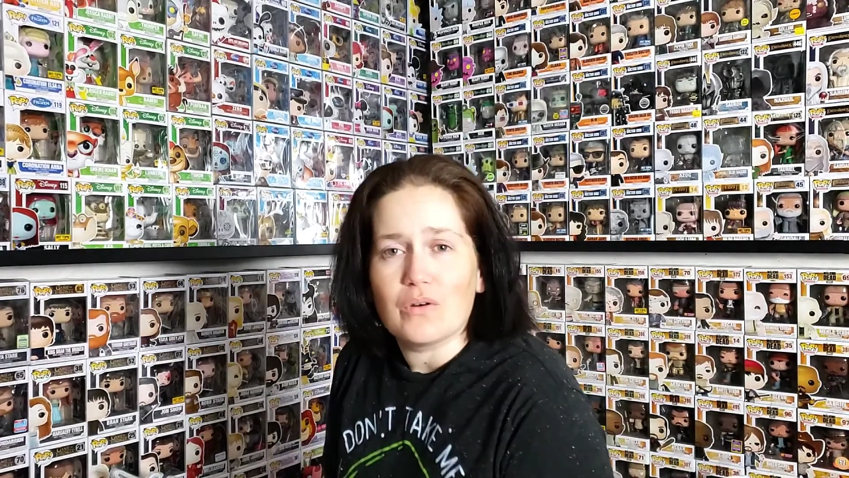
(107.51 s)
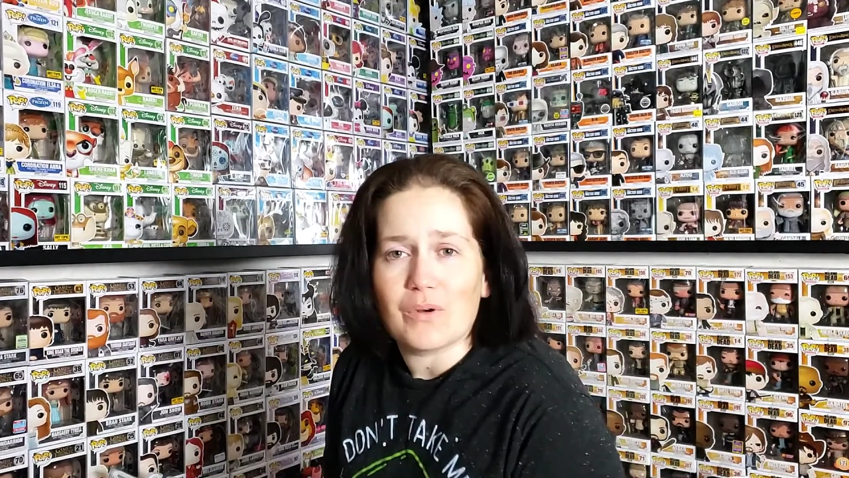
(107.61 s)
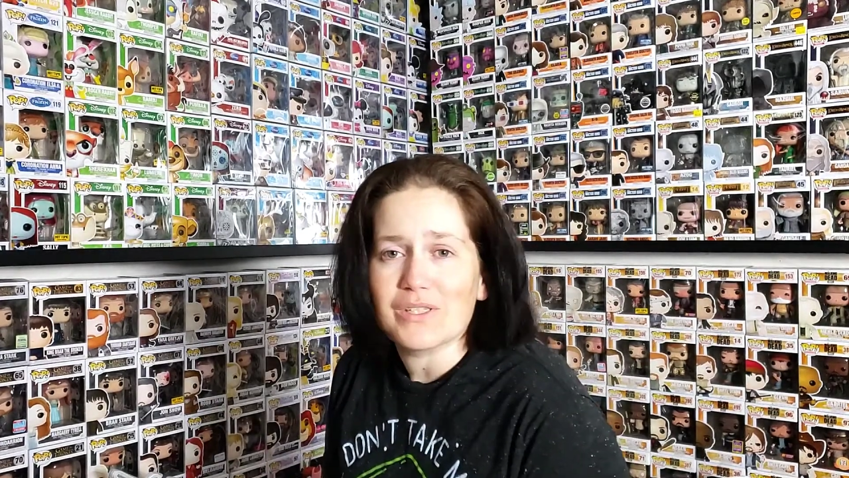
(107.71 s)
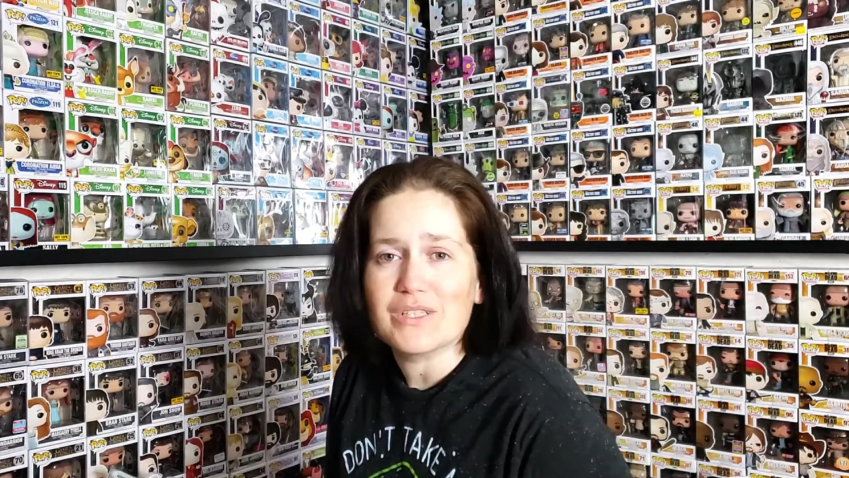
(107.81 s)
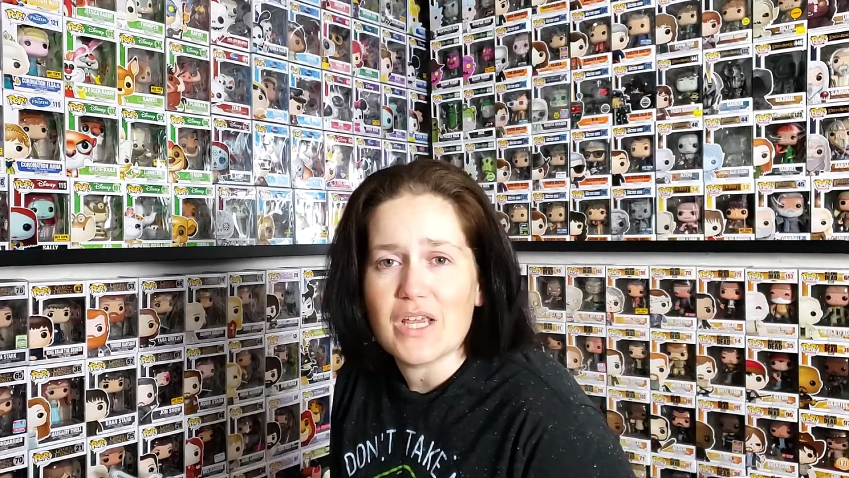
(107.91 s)

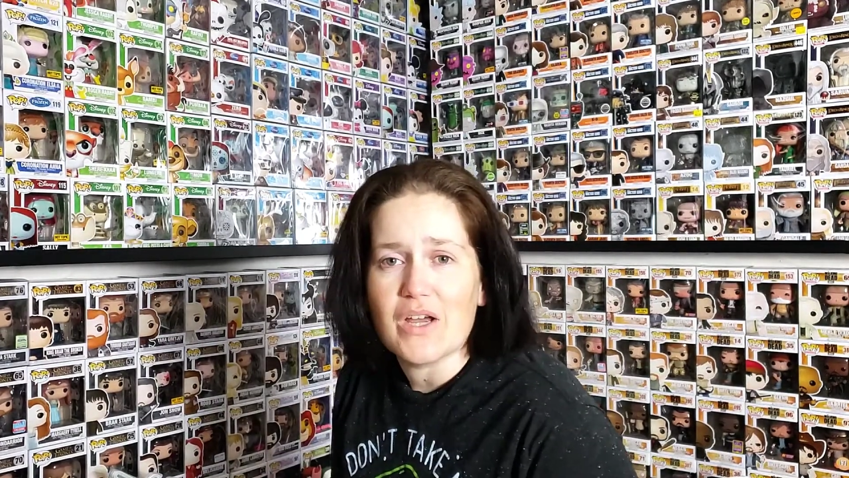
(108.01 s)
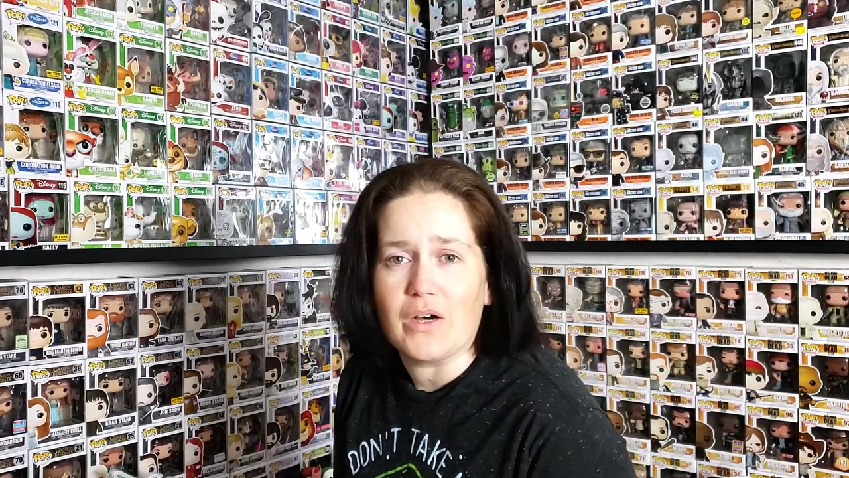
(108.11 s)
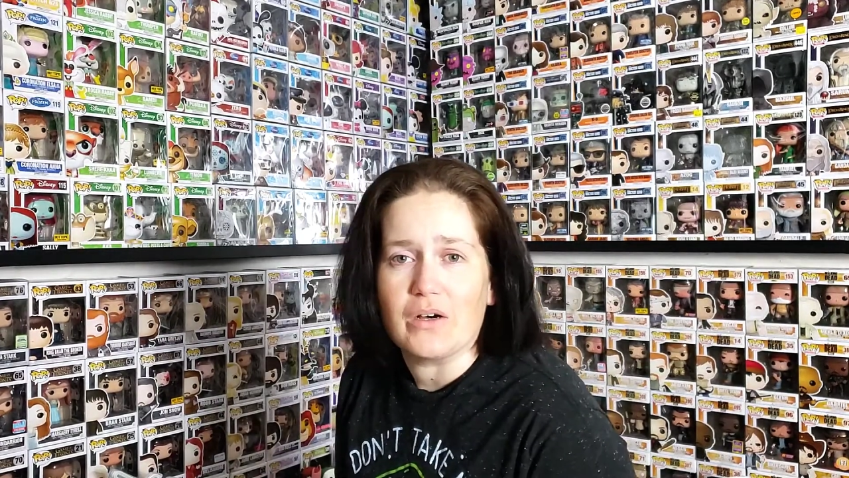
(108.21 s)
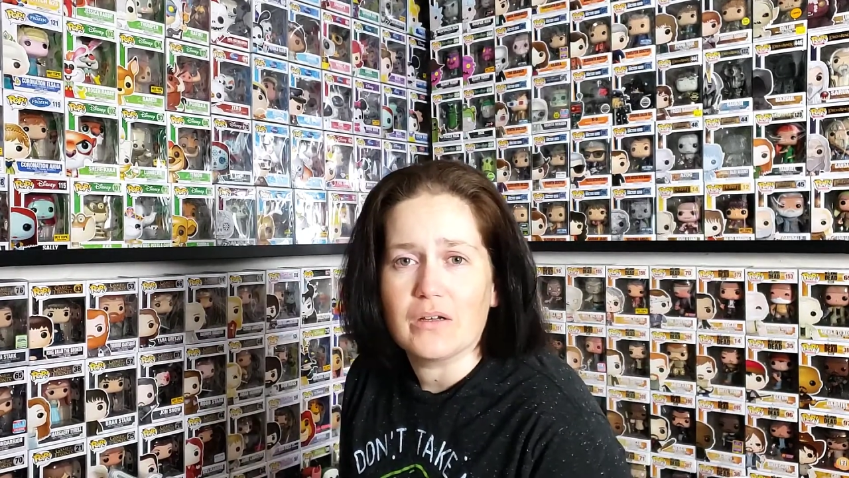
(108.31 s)
what's the deal?